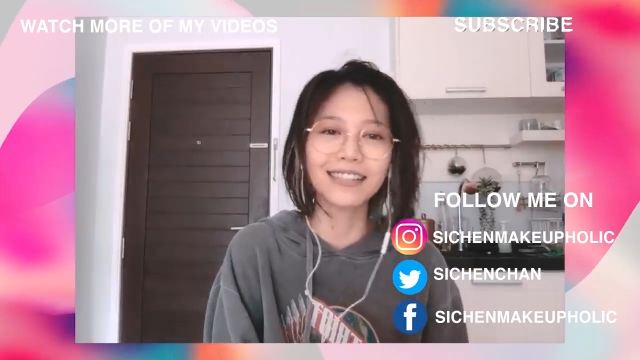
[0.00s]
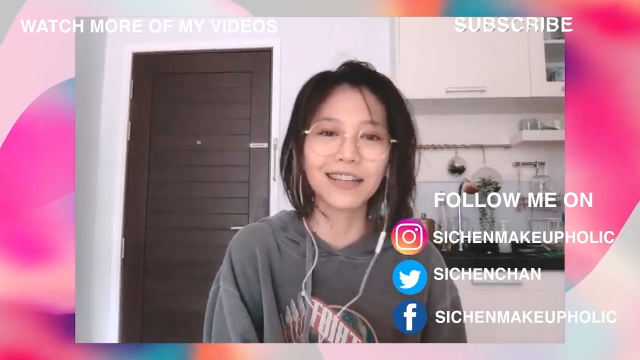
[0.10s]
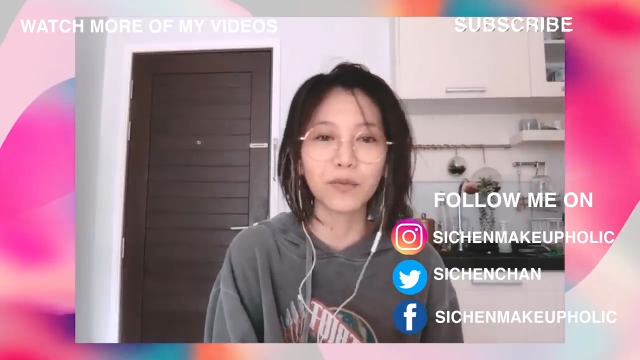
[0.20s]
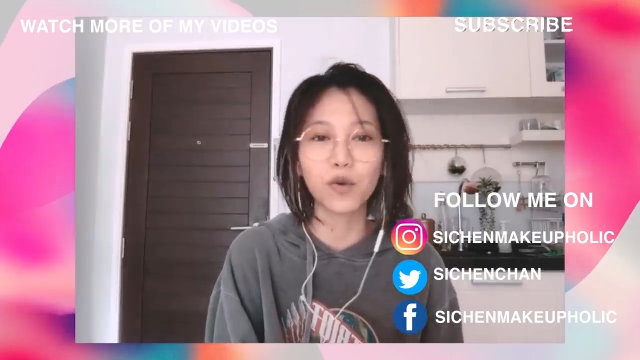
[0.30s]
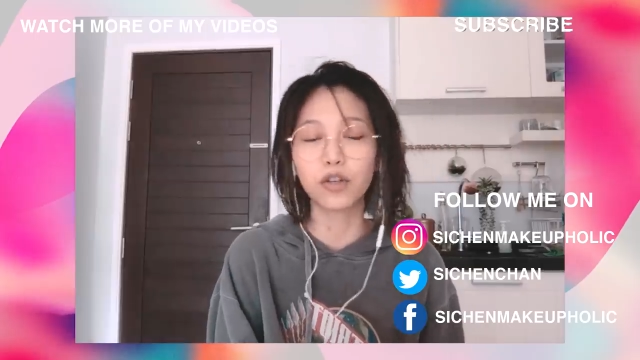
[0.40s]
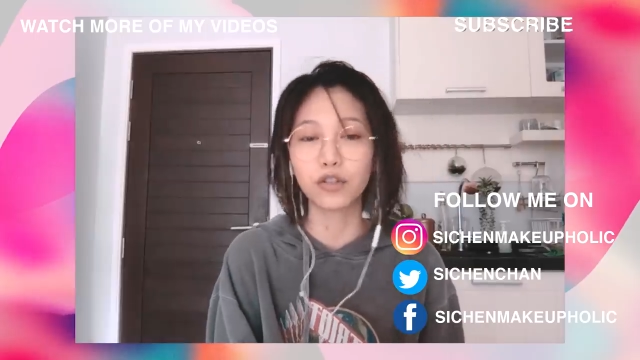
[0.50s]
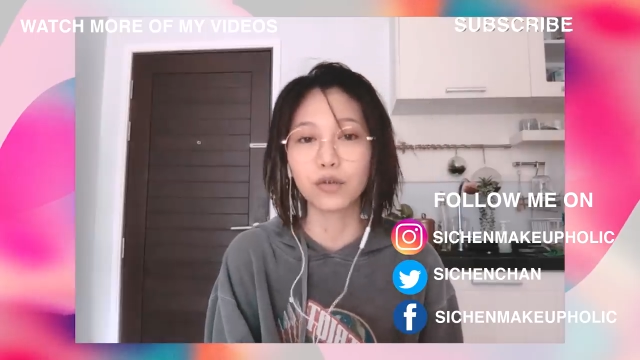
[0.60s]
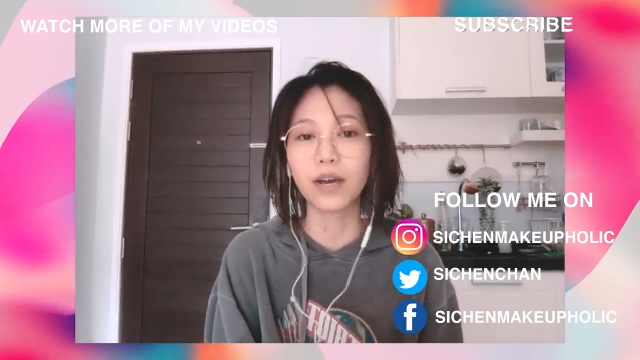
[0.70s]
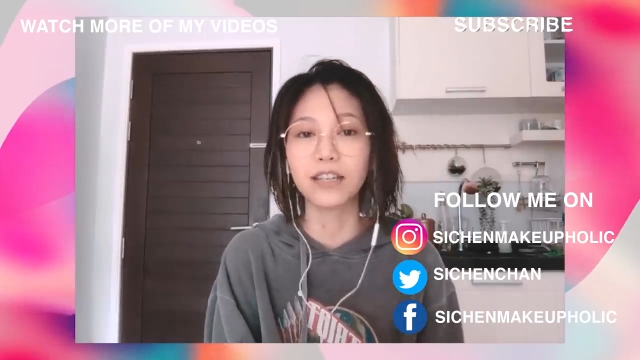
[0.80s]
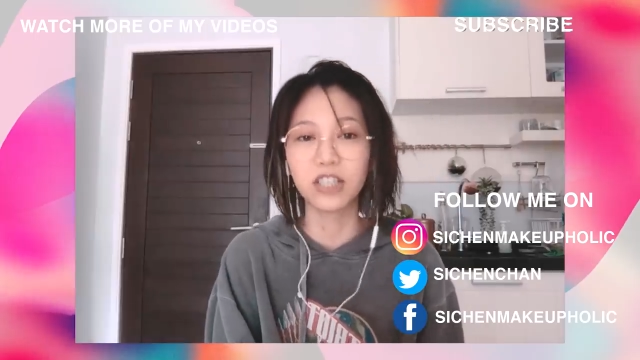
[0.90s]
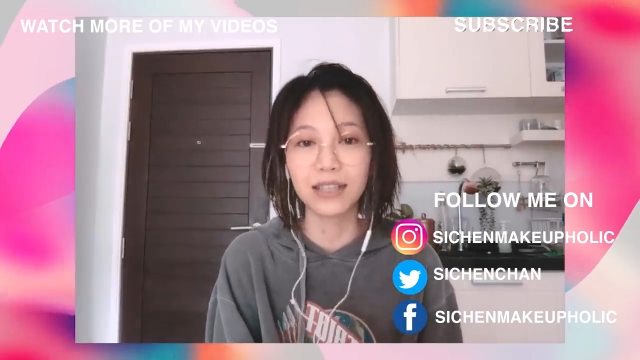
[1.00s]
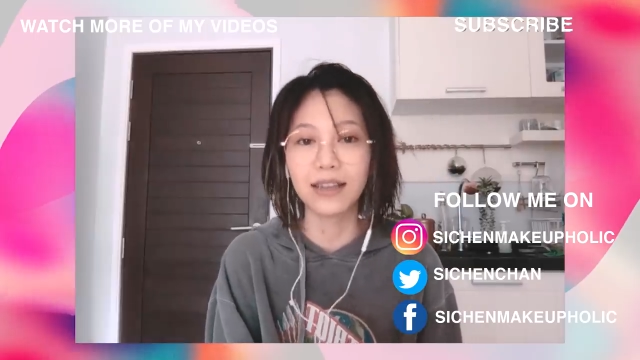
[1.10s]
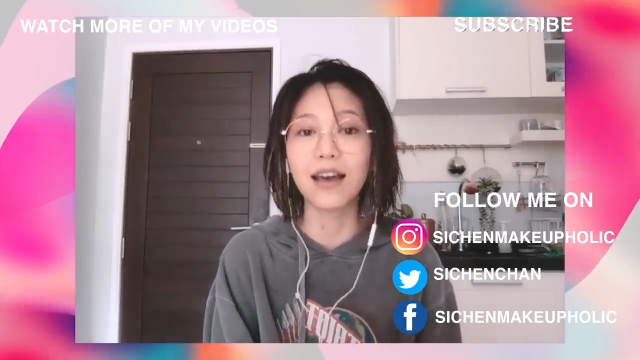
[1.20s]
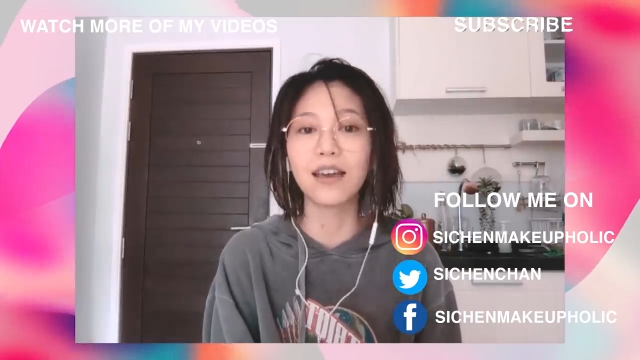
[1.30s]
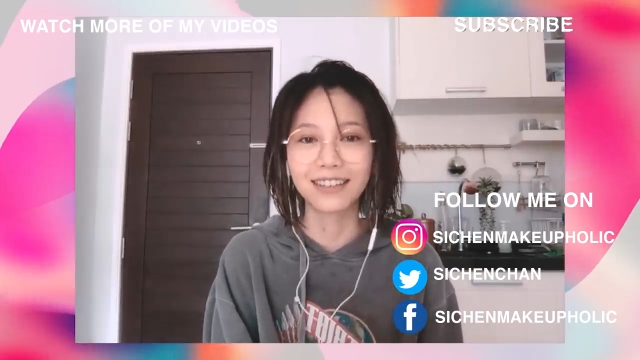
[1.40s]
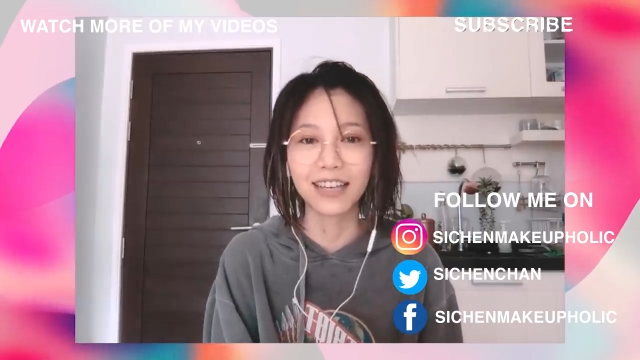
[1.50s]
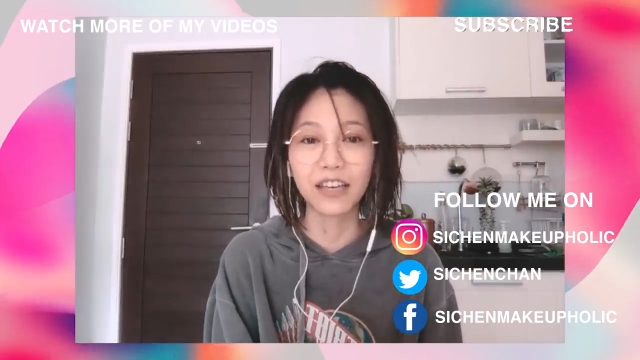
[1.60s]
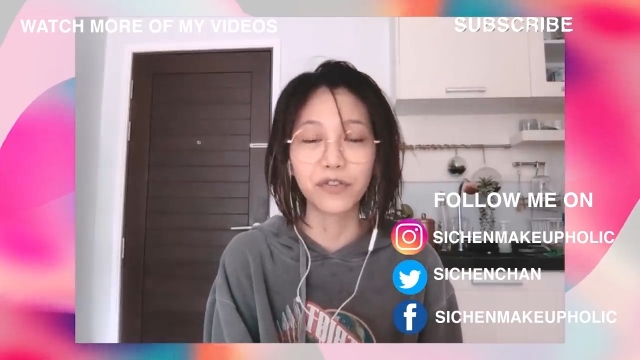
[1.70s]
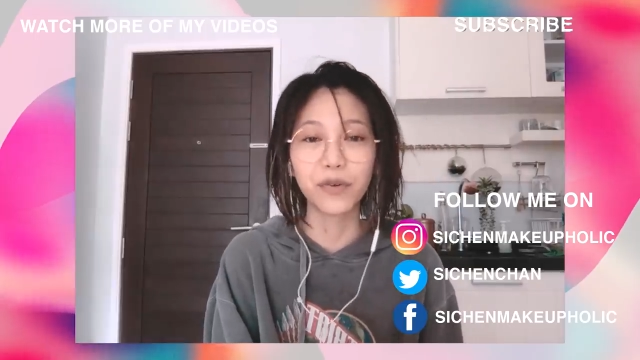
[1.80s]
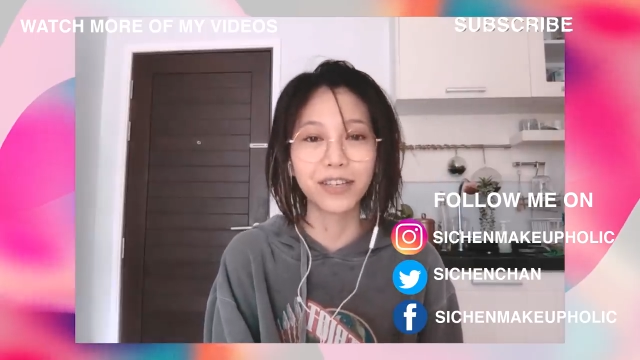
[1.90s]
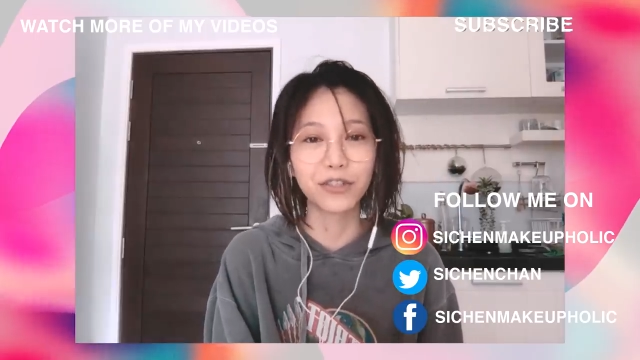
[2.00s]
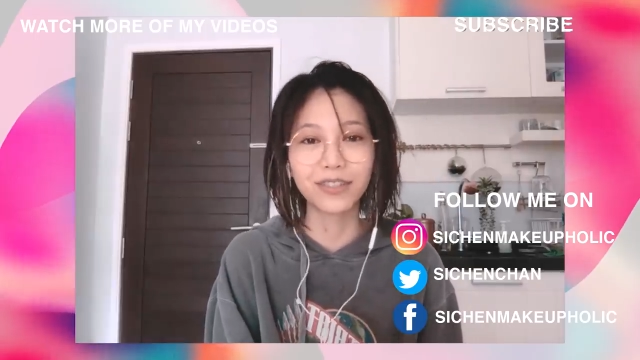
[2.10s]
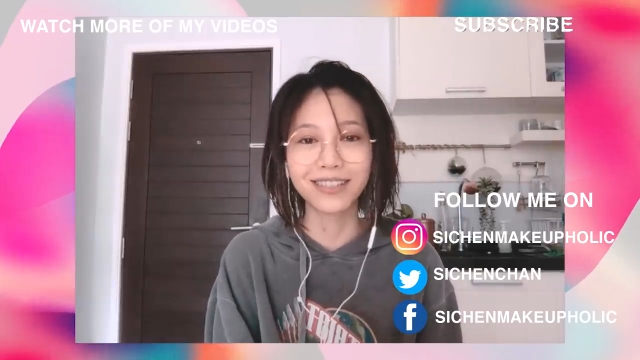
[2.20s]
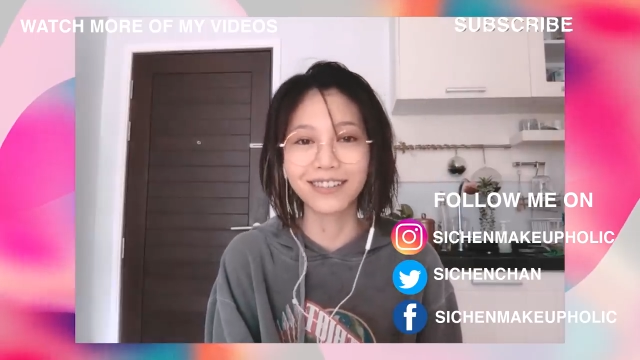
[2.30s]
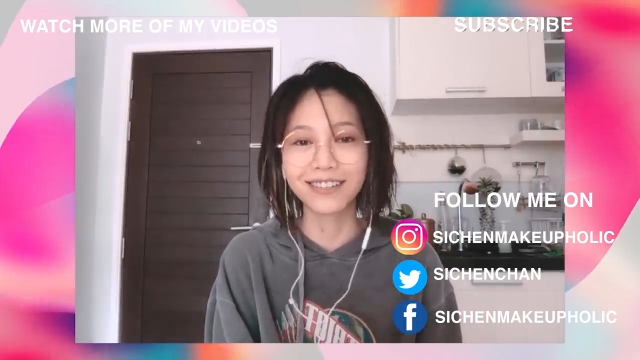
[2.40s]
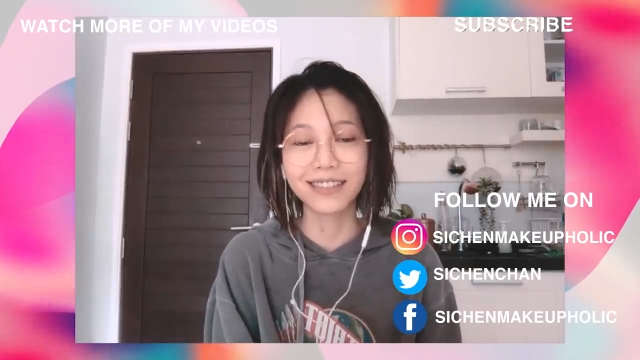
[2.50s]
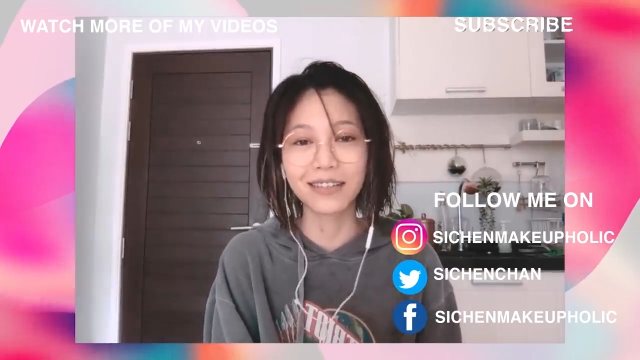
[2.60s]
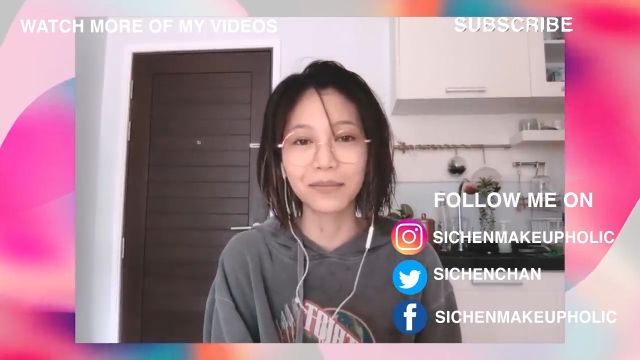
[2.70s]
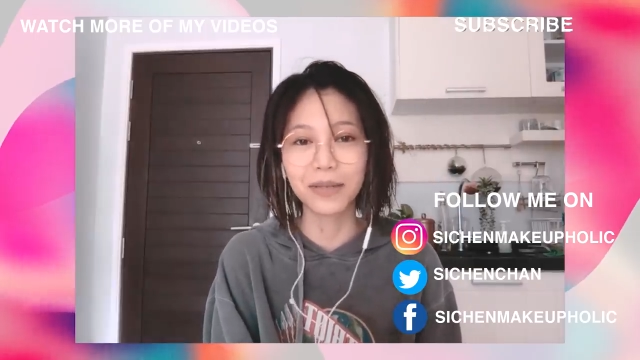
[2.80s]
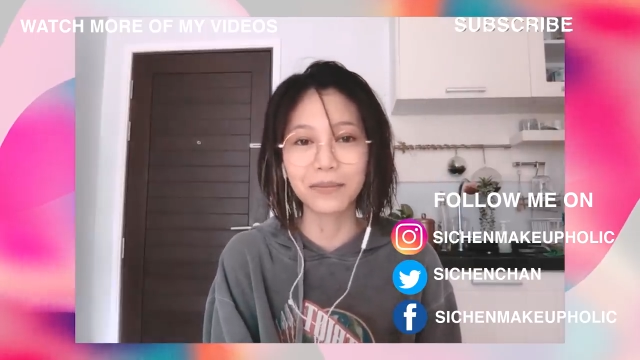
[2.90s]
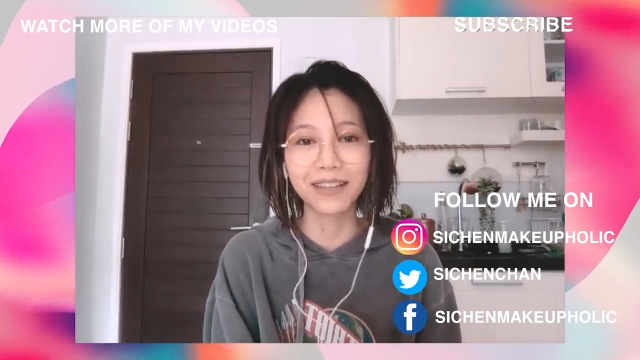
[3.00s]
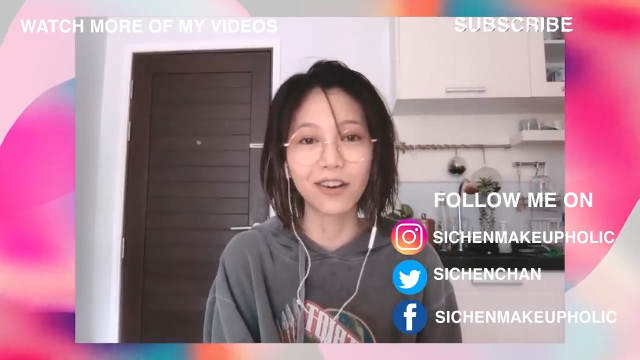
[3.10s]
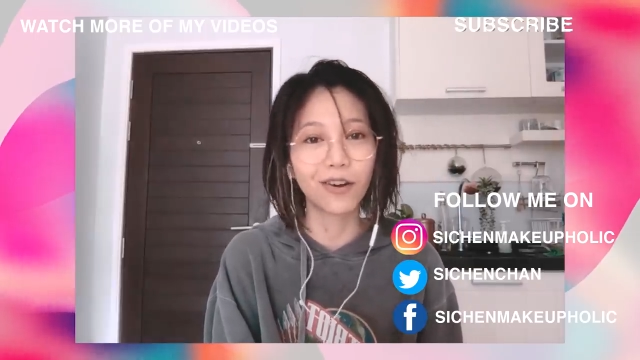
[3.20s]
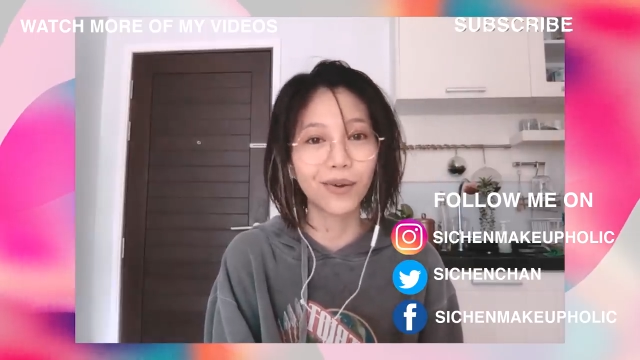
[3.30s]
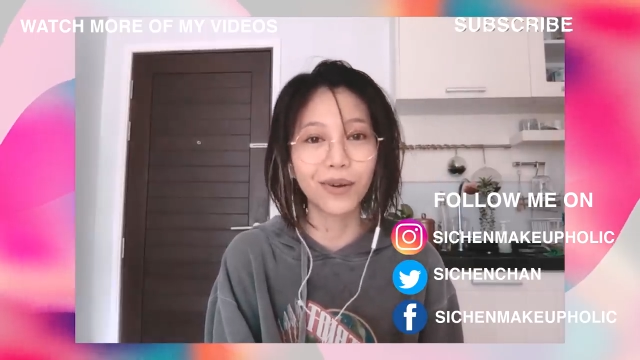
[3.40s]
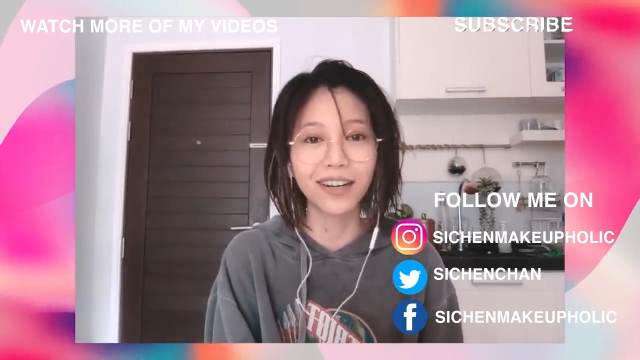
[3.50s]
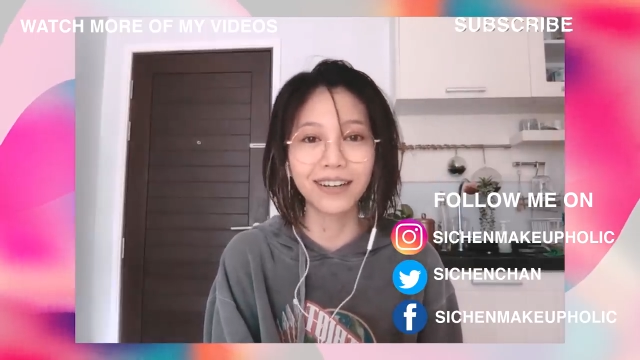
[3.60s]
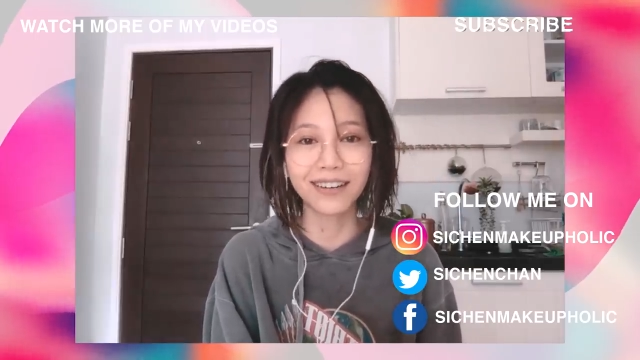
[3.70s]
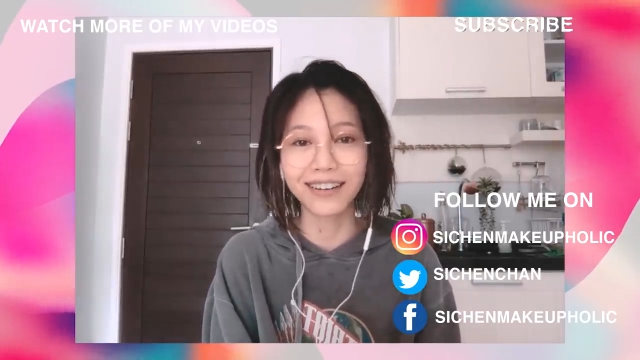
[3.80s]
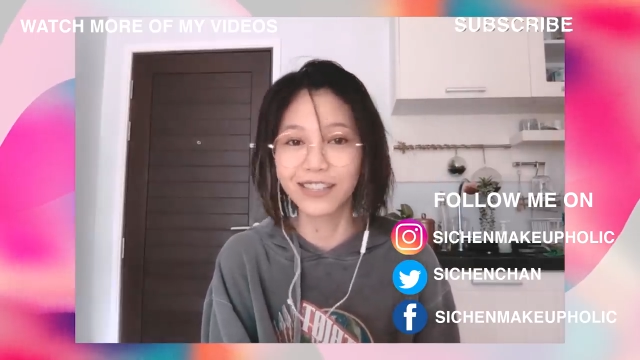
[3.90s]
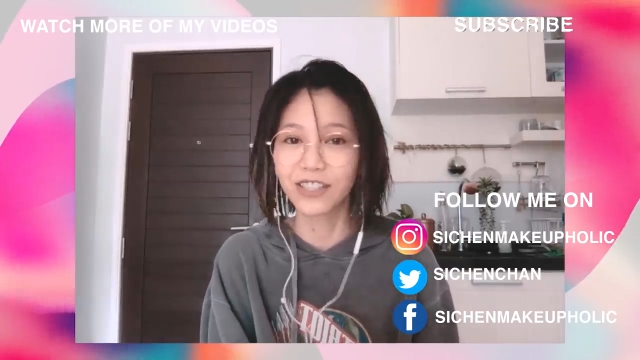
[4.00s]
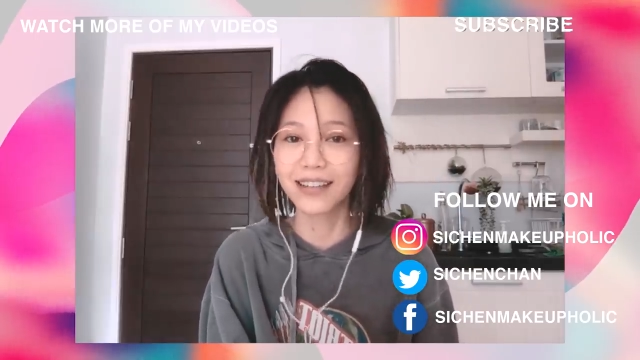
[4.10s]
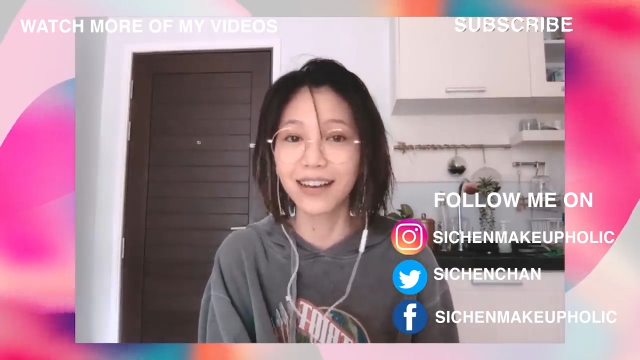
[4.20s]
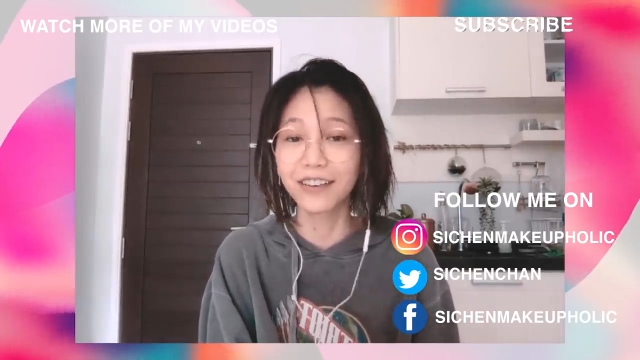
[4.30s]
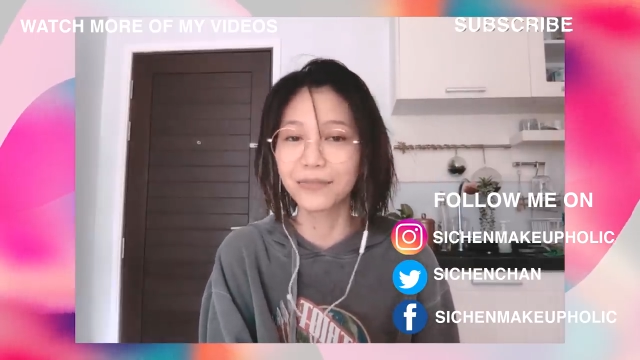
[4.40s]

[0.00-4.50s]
I'm going to do IG Live. If you're interested in seeing me being awkward on IG Live,